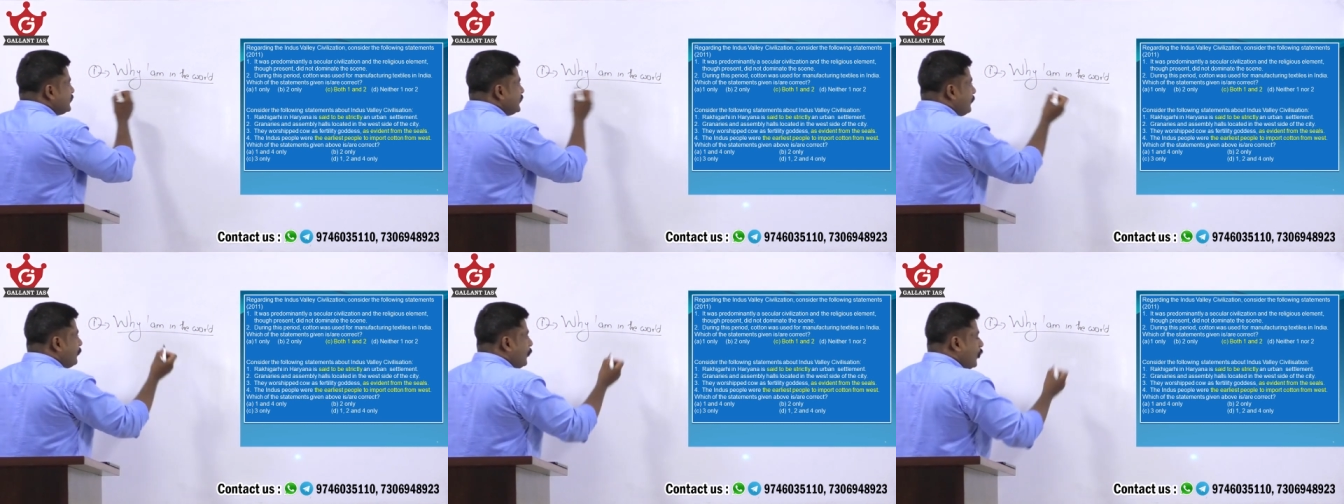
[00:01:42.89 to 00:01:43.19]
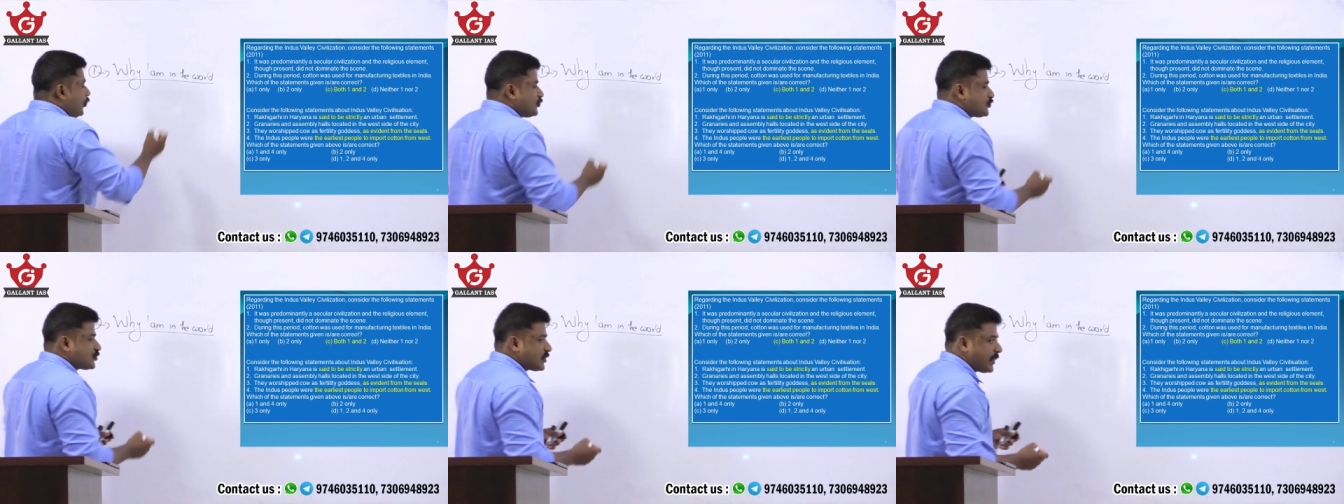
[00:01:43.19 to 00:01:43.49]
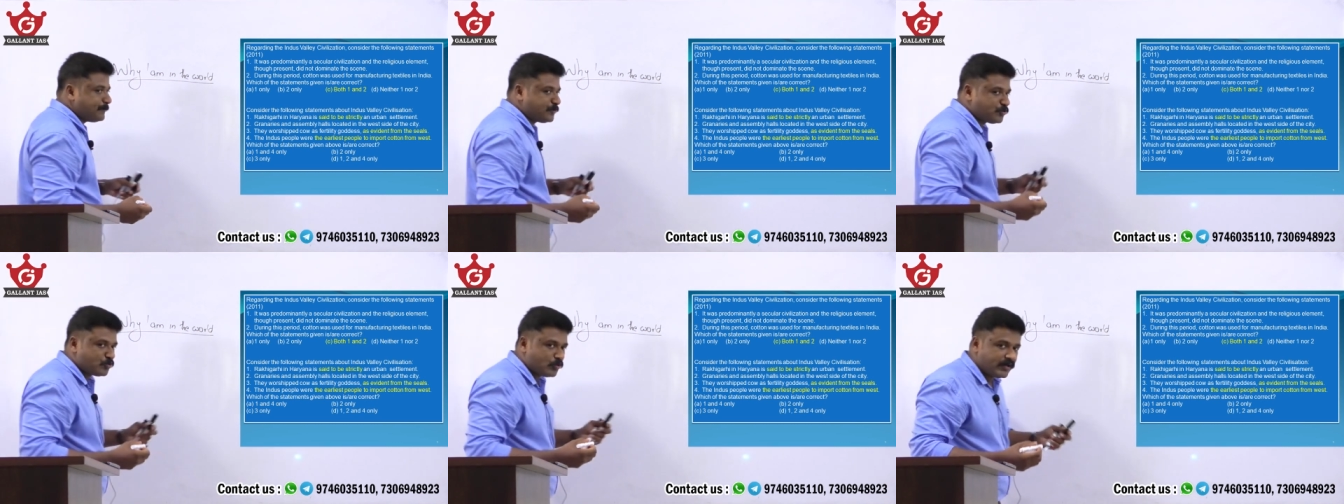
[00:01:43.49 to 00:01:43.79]
the most
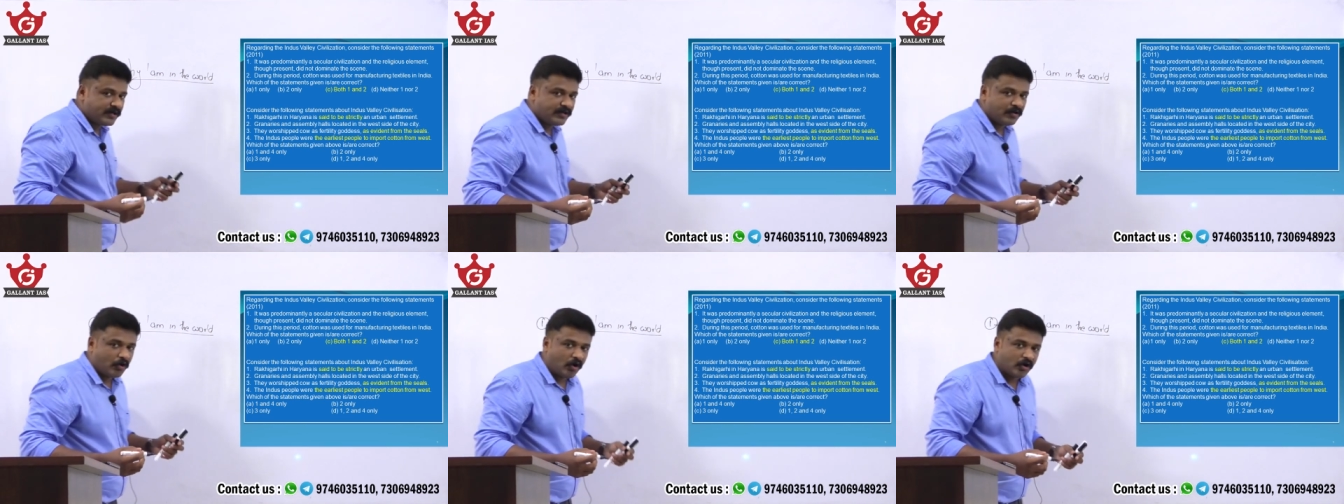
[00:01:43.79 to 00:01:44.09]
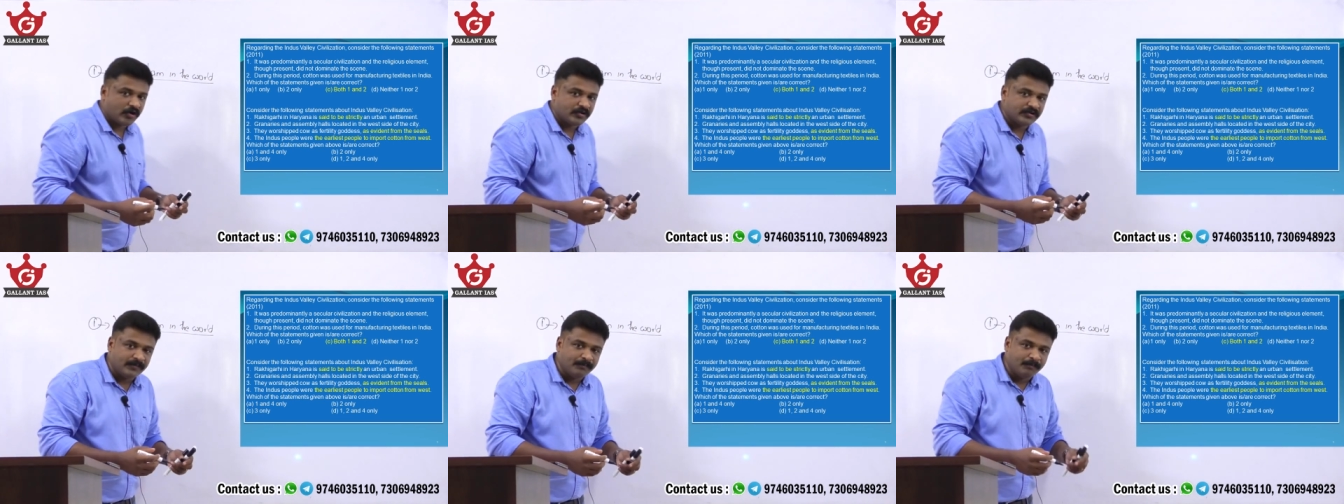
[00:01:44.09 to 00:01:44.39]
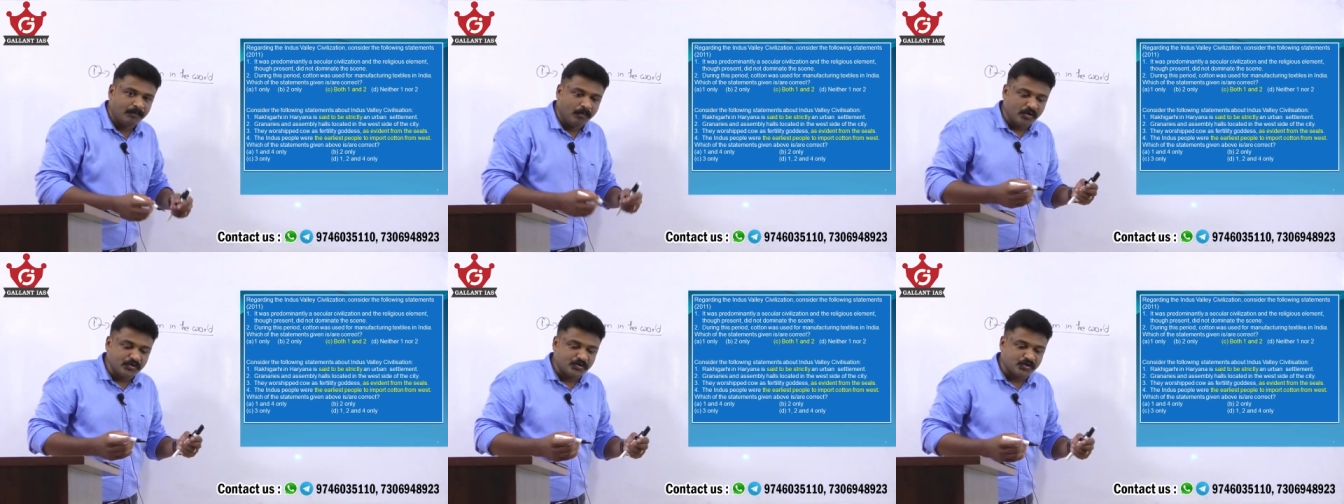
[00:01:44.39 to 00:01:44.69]
absurd or the
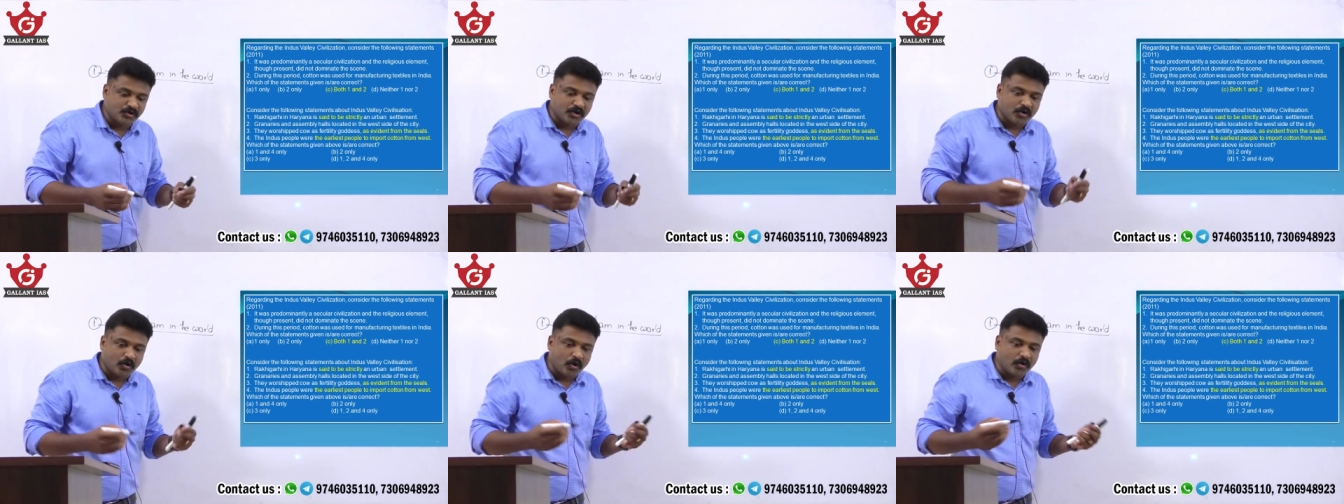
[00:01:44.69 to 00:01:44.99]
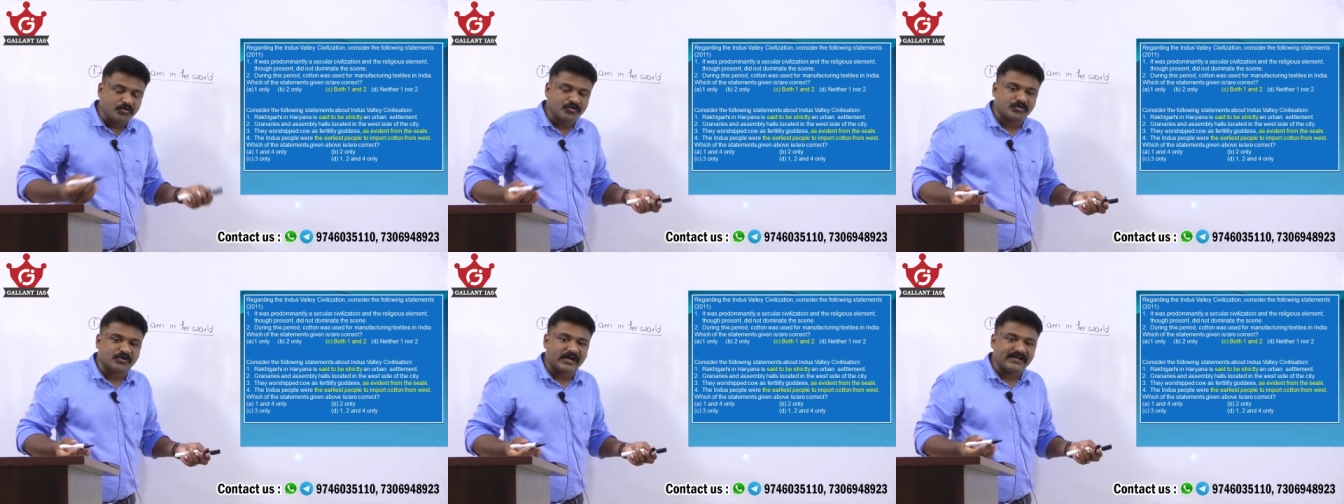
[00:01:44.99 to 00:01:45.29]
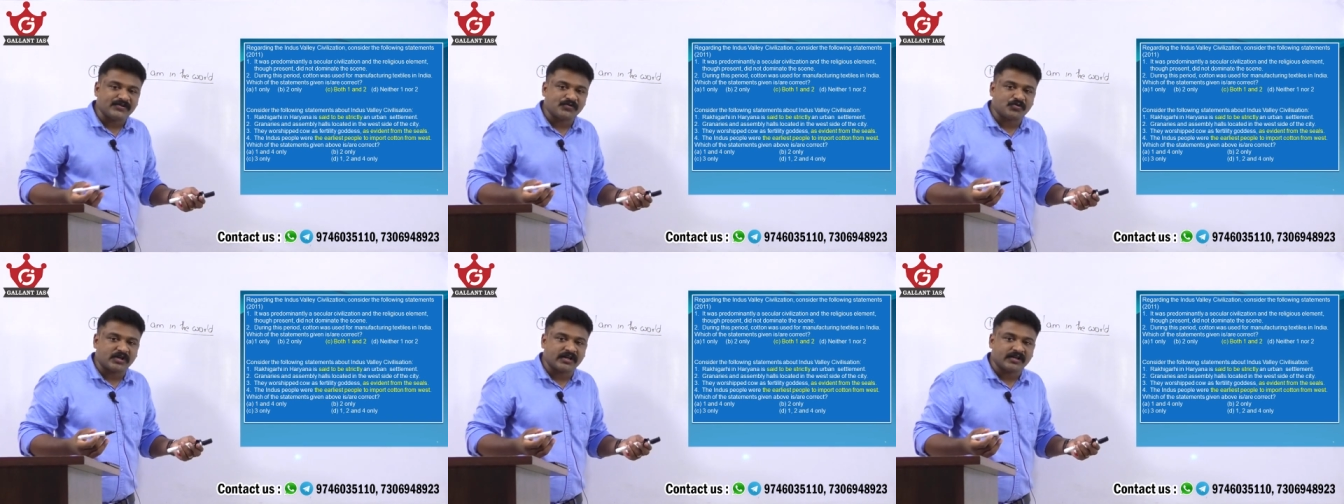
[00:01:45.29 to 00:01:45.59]
most
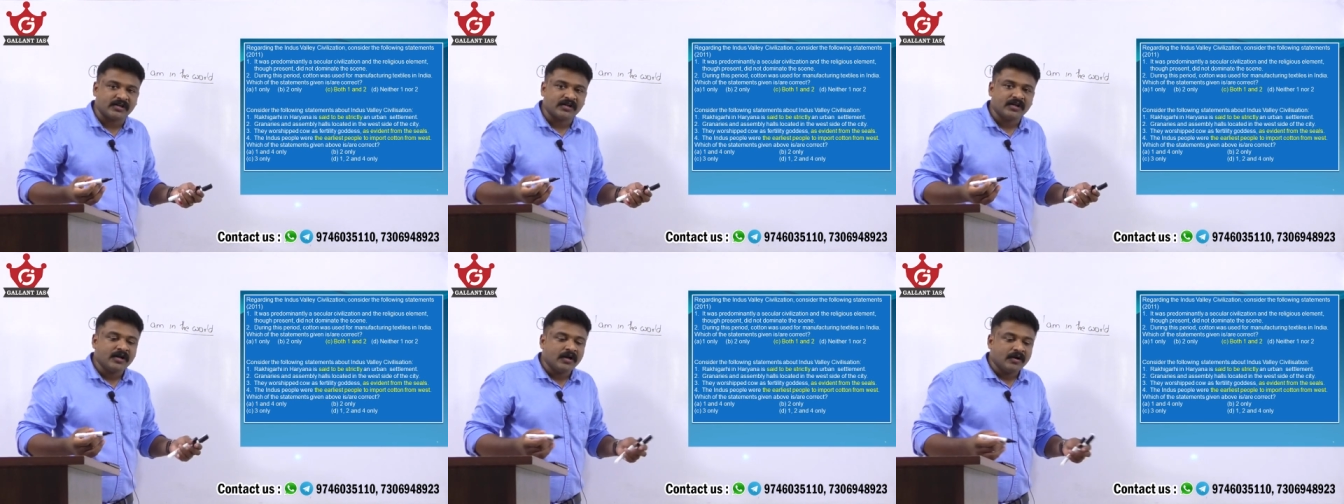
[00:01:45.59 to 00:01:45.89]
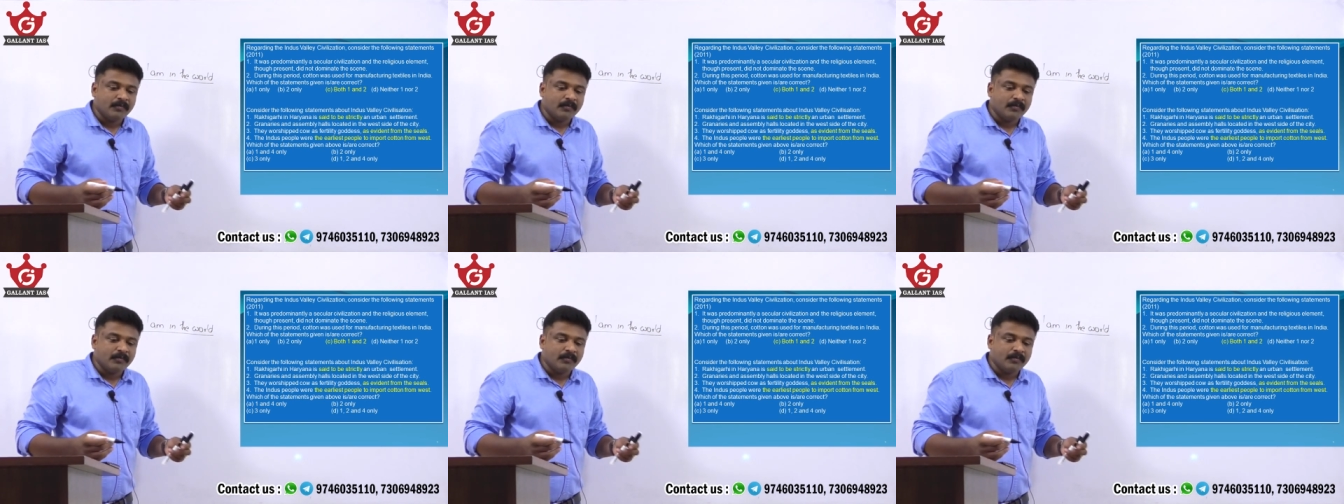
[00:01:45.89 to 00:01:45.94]
contrasting,